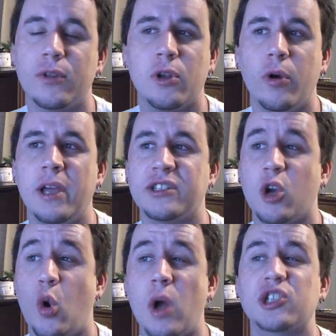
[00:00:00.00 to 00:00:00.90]
It's
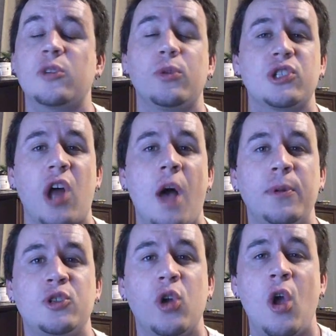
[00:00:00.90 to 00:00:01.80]
a questionable
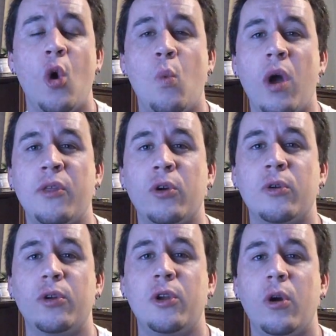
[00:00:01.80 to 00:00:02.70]
stoppage.
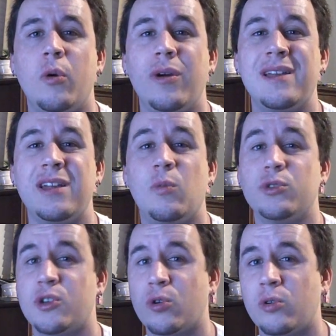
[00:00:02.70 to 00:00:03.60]
Whether, it
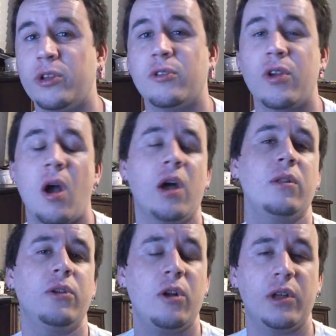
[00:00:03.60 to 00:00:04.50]
was early or
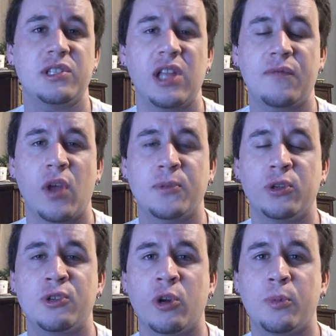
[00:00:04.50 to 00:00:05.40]
not, it's left up
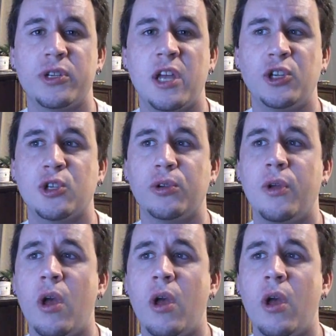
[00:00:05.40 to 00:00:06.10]
to interpretation.